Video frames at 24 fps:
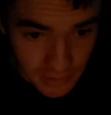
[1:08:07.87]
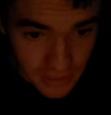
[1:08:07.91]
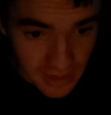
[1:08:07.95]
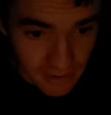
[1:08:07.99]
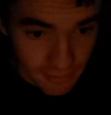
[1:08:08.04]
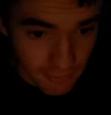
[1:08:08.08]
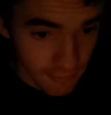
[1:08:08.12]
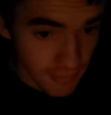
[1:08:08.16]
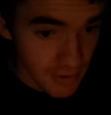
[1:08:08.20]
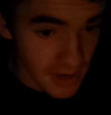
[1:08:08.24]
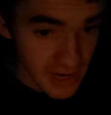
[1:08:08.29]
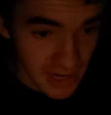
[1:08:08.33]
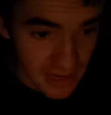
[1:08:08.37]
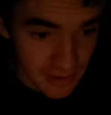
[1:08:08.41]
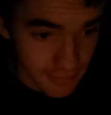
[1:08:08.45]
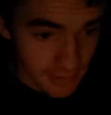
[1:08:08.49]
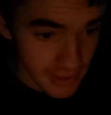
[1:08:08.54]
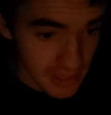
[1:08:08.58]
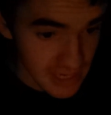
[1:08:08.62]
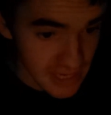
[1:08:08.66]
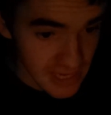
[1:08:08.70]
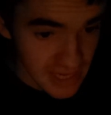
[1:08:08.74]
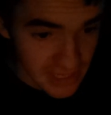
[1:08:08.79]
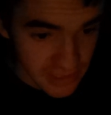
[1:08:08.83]
It
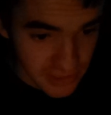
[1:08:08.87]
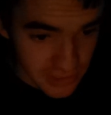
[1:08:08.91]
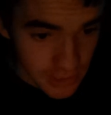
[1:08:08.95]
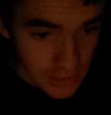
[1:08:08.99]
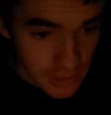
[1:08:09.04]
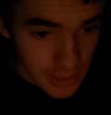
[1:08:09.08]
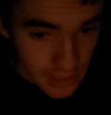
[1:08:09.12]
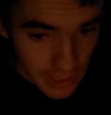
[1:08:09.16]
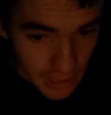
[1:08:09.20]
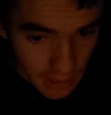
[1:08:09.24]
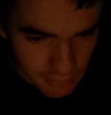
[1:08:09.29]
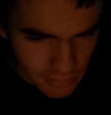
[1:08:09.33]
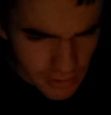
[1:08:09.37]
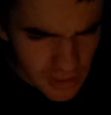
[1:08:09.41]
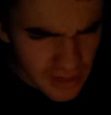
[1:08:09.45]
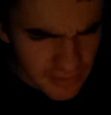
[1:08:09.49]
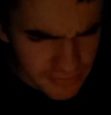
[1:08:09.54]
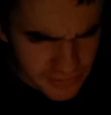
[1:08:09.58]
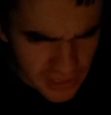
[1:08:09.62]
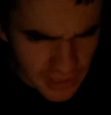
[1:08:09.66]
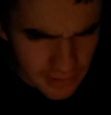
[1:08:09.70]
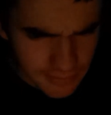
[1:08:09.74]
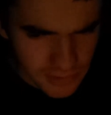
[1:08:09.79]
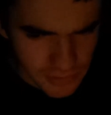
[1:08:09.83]
really is. I won't have
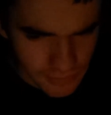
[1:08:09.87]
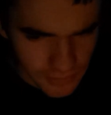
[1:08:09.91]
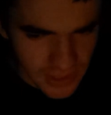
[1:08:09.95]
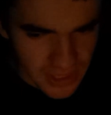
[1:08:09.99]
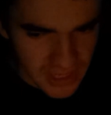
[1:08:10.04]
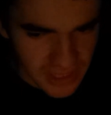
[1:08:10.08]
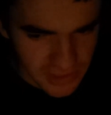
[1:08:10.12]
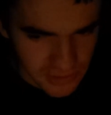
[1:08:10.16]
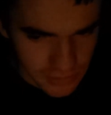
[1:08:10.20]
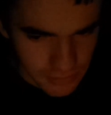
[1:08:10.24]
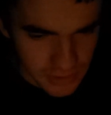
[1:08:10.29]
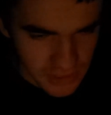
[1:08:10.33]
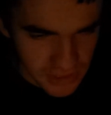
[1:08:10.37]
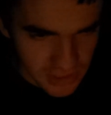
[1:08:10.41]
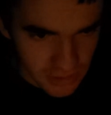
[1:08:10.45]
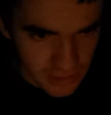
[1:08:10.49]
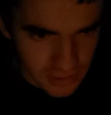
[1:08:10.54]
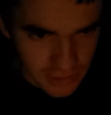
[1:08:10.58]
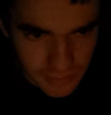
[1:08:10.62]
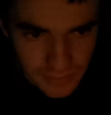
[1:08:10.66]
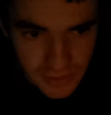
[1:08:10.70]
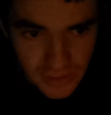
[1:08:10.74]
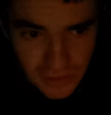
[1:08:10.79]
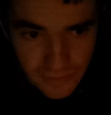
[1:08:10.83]
time to read it, so it's going
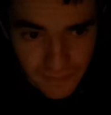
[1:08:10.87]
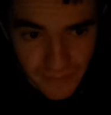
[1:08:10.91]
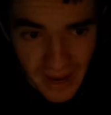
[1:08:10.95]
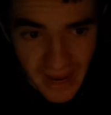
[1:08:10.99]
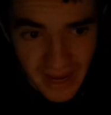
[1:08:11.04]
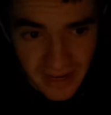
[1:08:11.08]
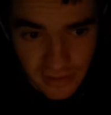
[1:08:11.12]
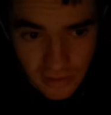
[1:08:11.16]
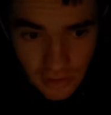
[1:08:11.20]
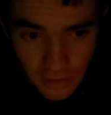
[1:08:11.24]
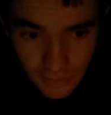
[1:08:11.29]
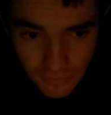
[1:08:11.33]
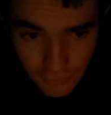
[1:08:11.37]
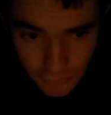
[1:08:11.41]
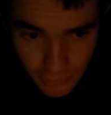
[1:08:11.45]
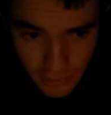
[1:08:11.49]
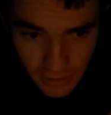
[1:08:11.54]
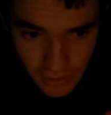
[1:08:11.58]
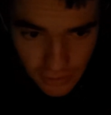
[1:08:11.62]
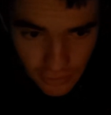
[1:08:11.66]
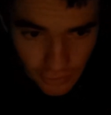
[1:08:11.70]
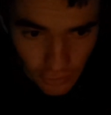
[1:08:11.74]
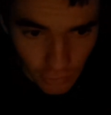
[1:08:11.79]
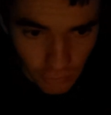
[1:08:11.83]
to be spanned over a
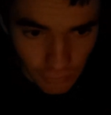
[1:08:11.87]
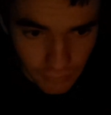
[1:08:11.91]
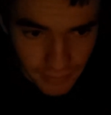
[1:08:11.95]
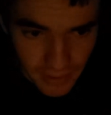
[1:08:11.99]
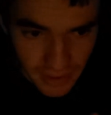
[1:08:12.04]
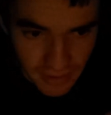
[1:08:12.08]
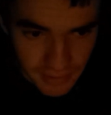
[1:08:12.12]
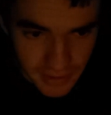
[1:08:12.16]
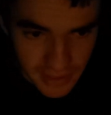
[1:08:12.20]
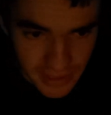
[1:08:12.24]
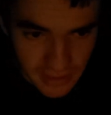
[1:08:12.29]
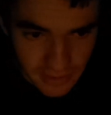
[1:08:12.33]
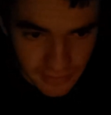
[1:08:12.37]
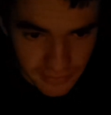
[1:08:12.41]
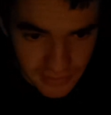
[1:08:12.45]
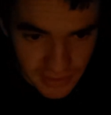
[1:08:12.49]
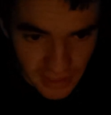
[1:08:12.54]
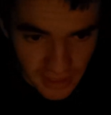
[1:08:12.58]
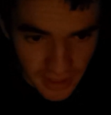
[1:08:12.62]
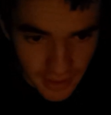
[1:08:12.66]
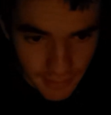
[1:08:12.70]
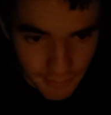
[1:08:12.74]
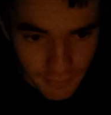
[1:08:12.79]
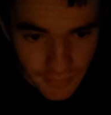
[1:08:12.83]
long period of
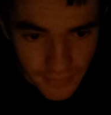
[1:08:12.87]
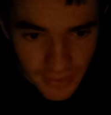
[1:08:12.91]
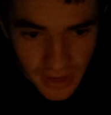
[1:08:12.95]
time.